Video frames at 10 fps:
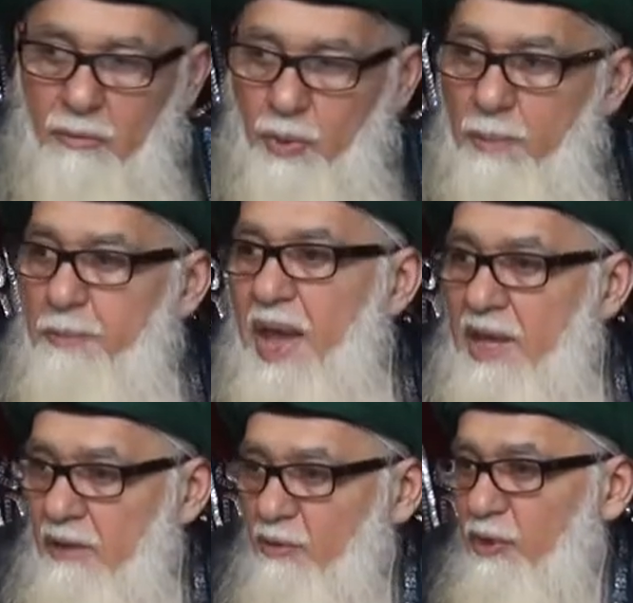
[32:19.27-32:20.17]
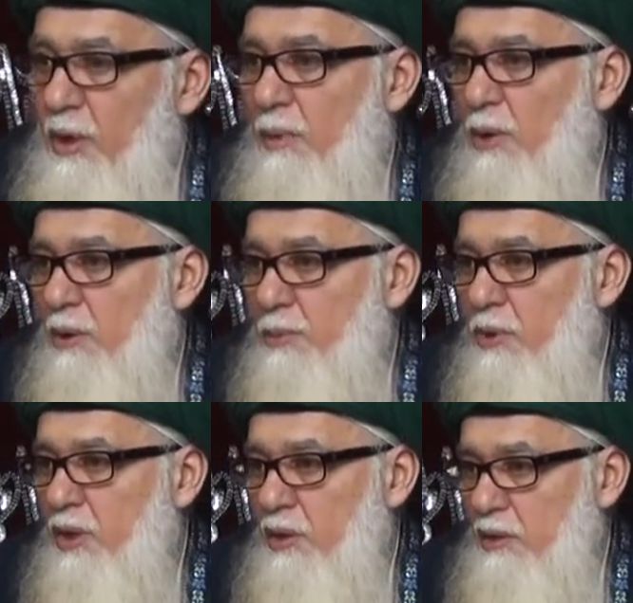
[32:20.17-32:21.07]
We paid from our
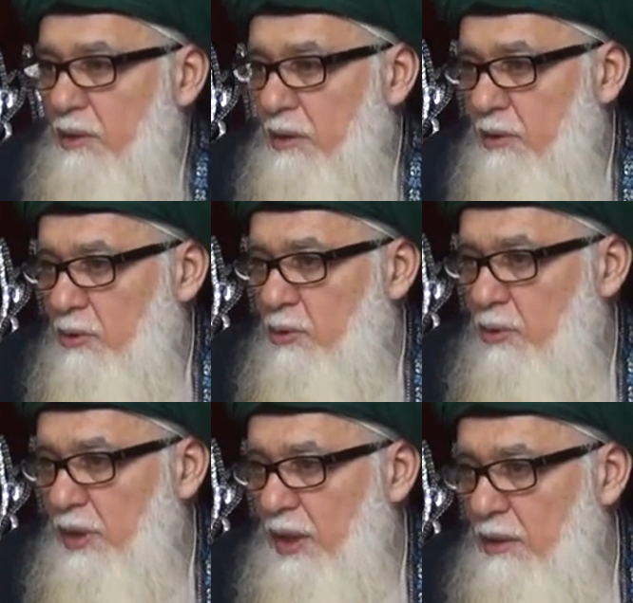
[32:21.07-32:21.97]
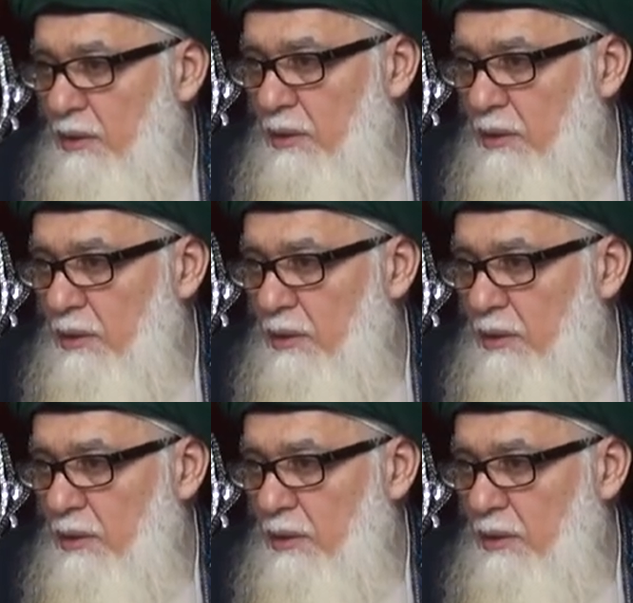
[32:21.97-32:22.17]
pockets to do that.